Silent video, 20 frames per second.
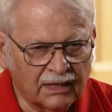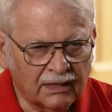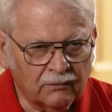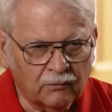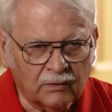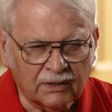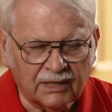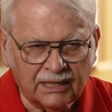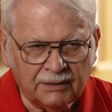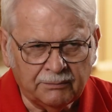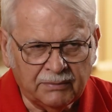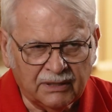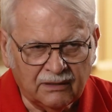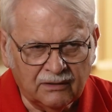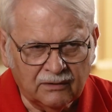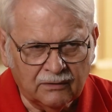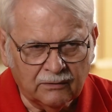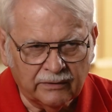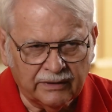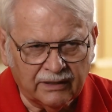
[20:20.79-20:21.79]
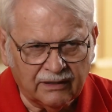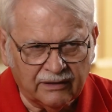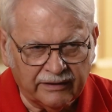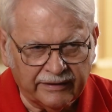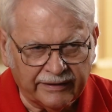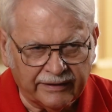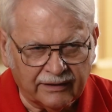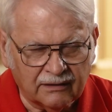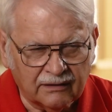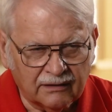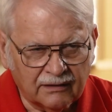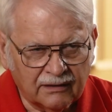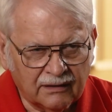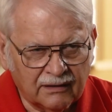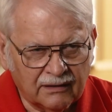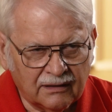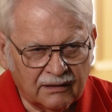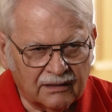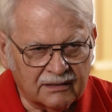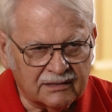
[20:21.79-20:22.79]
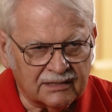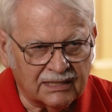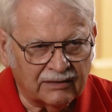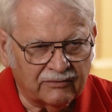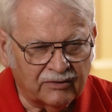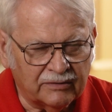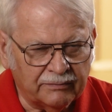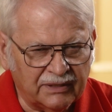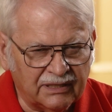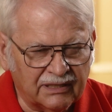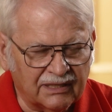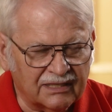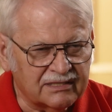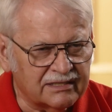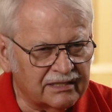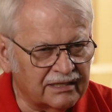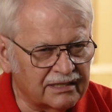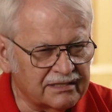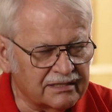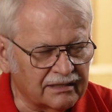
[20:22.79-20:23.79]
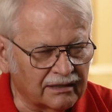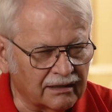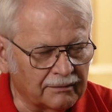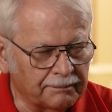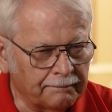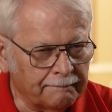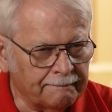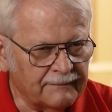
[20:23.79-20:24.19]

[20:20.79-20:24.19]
What I'd be doing then is I would be assessing